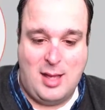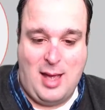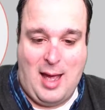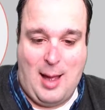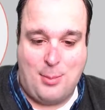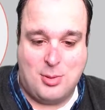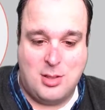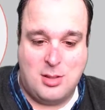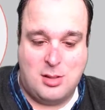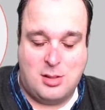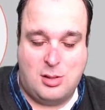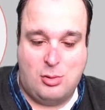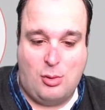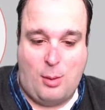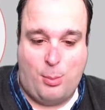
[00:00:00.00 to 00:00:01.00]
options
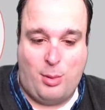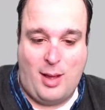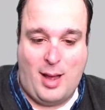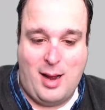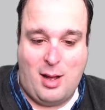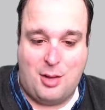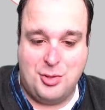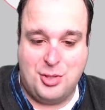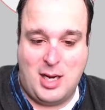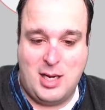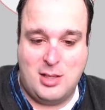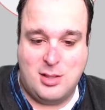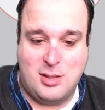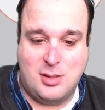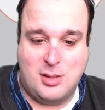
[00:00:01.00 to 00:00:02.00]
to apply all
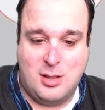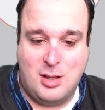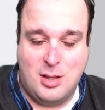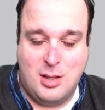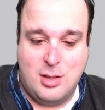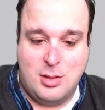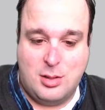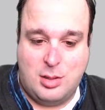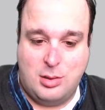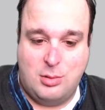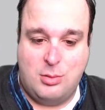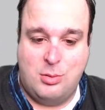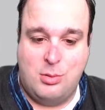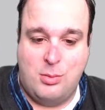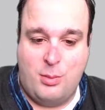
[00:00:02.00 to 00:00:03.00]
changes,
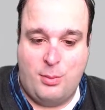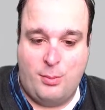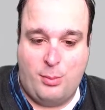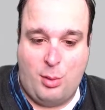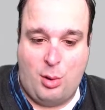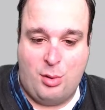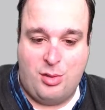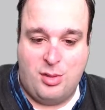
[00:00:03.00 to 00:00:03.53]
to both